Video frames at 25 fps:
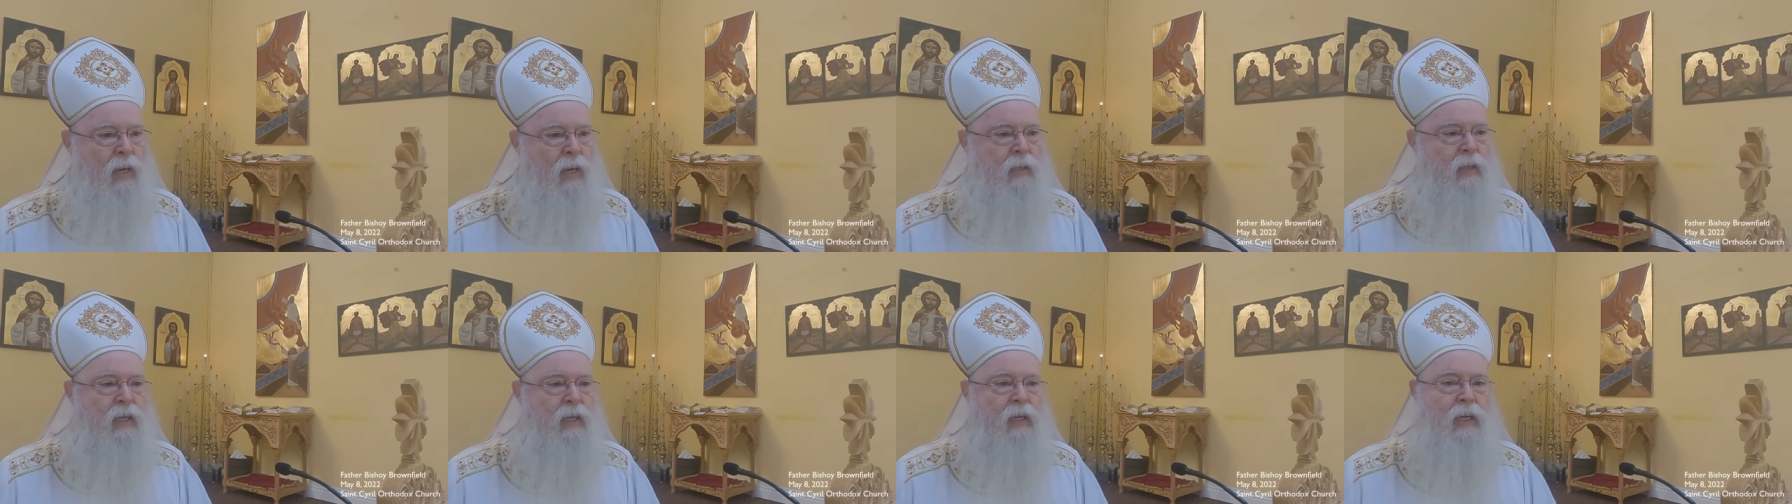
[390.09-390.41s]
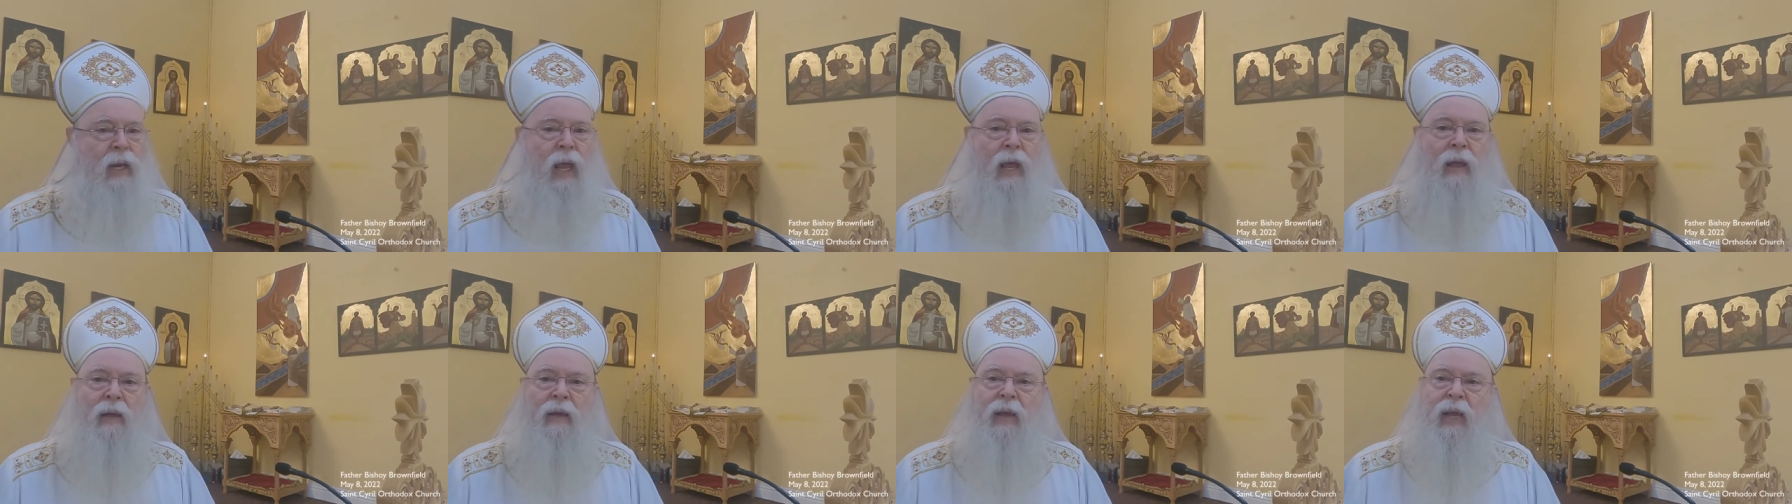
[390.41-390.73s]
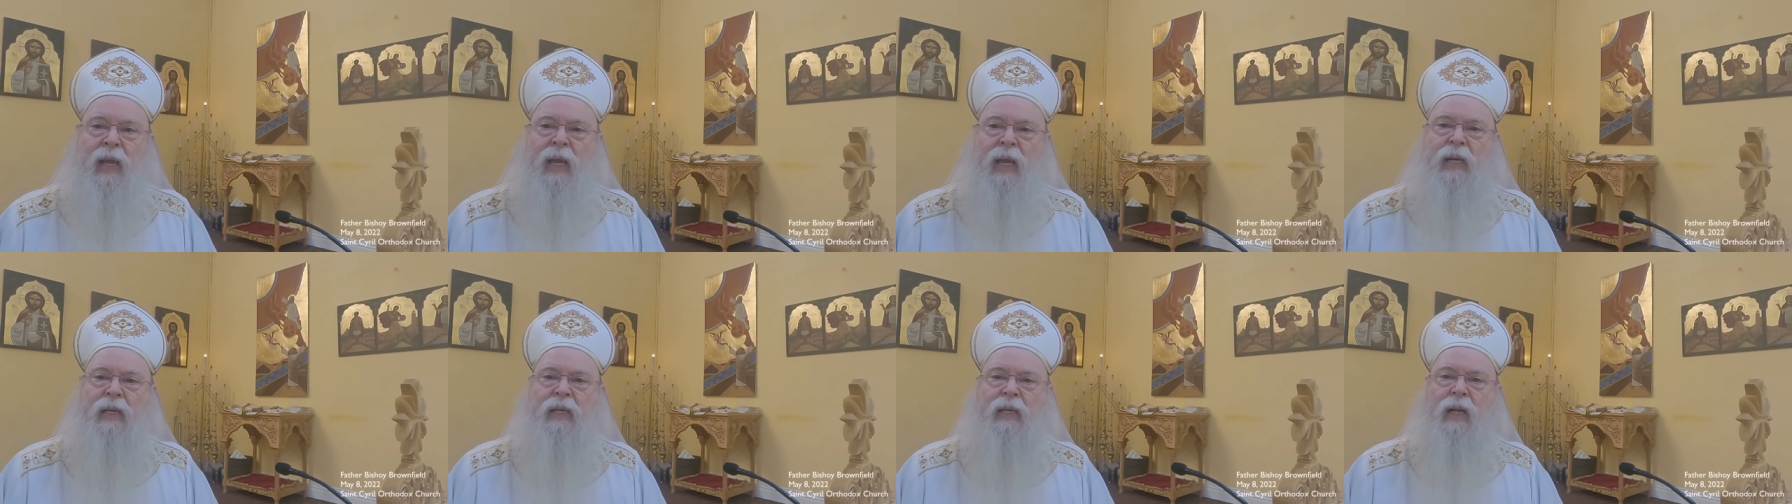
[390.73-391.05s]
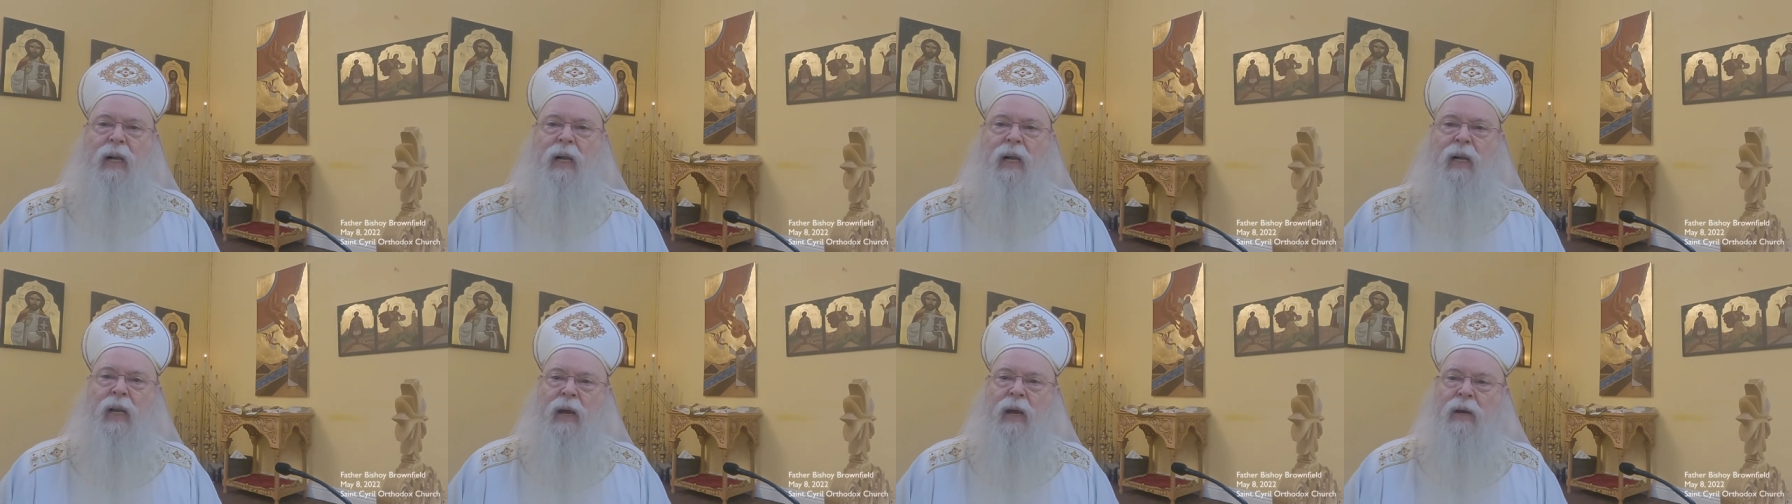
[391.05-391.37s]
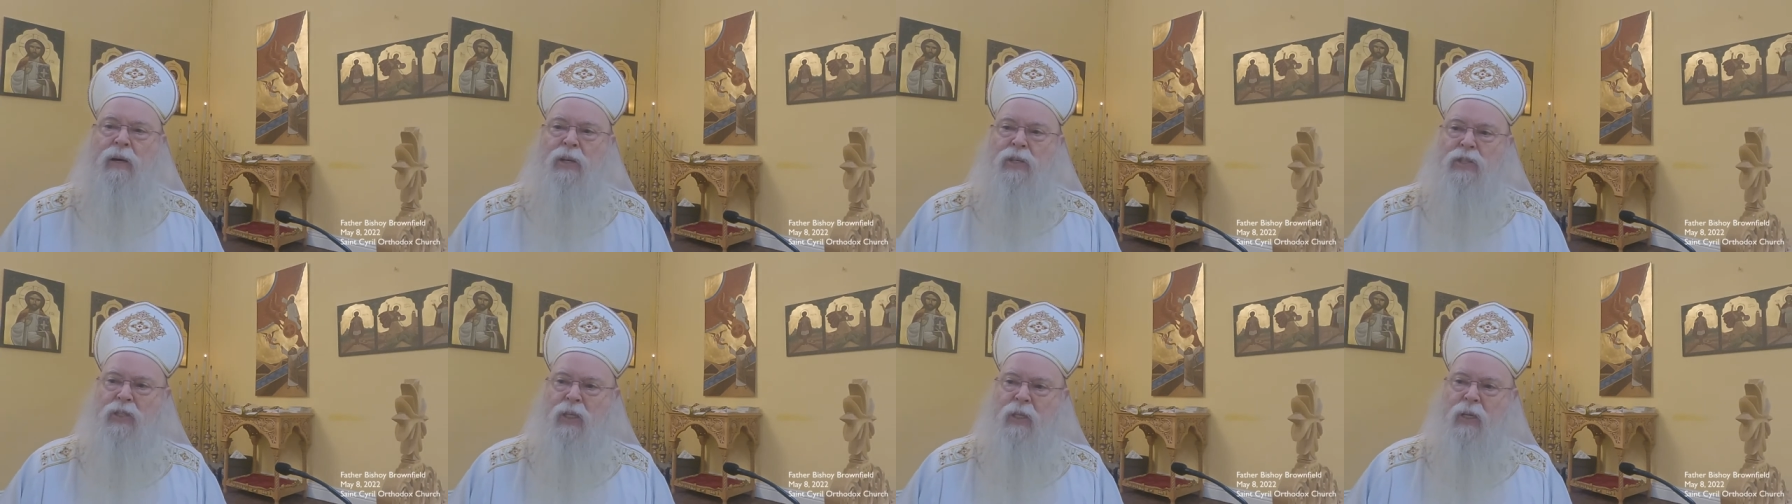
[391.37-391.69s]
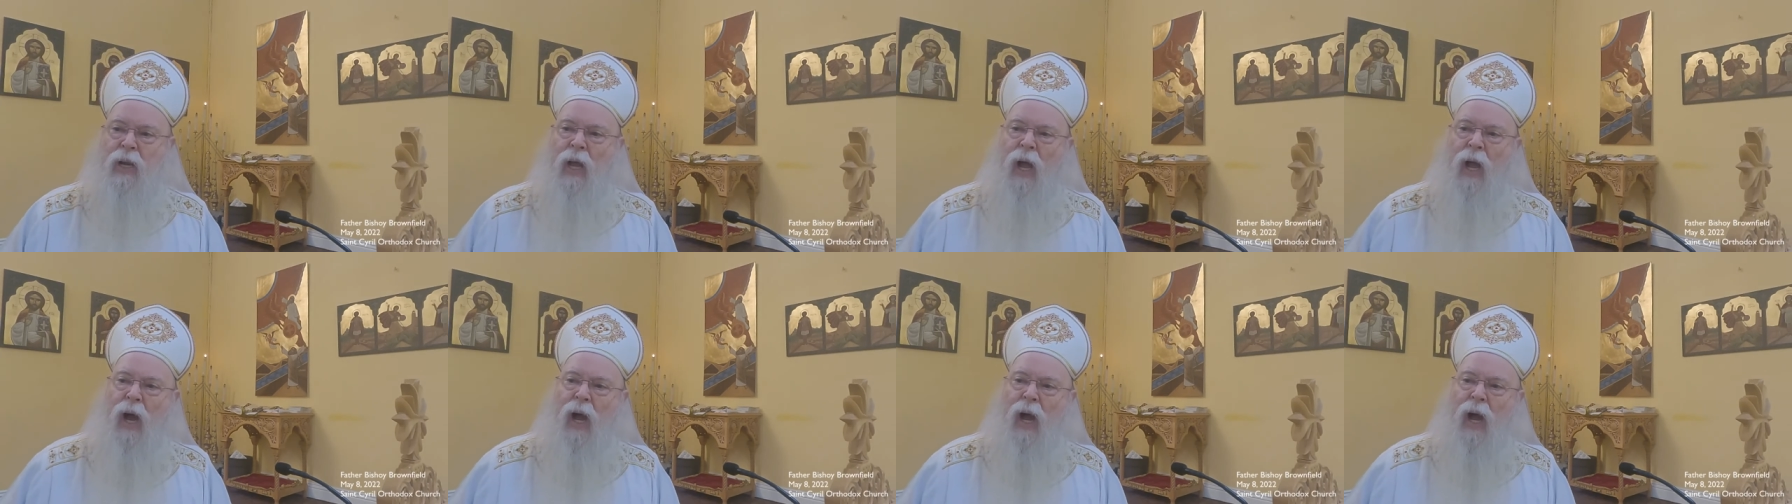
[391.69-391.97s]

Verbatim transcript: and he, he declares it